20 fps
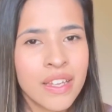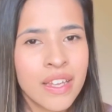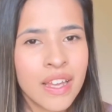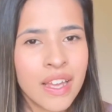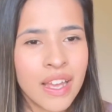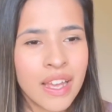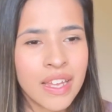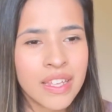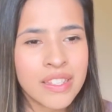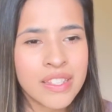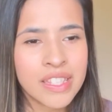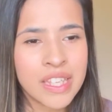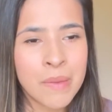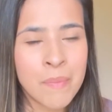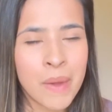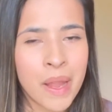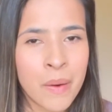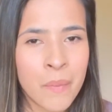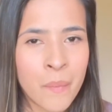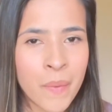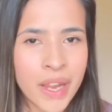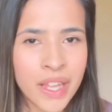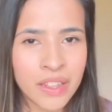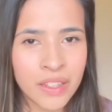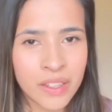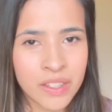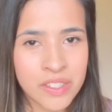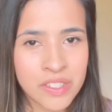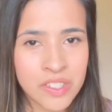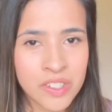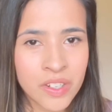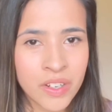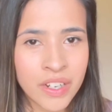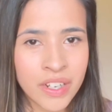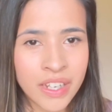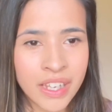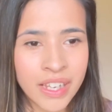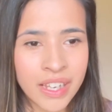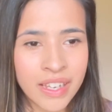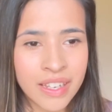and see my weight loss
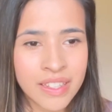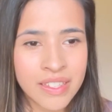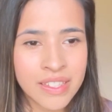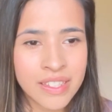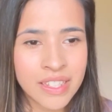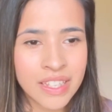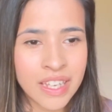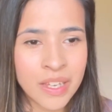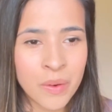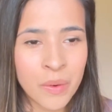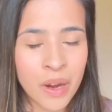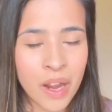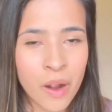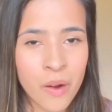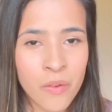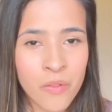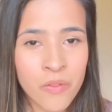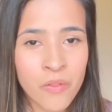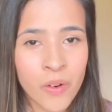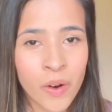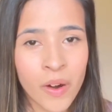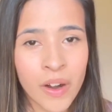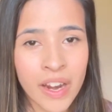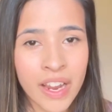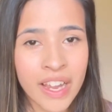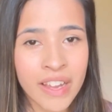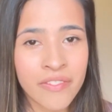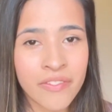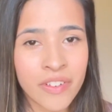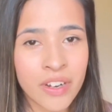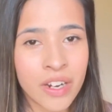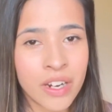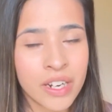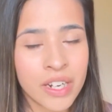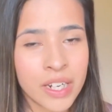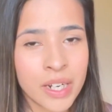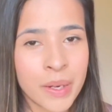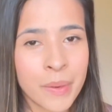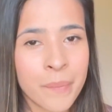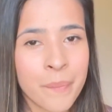journey and see how far I have
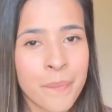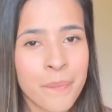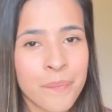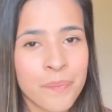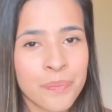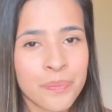come.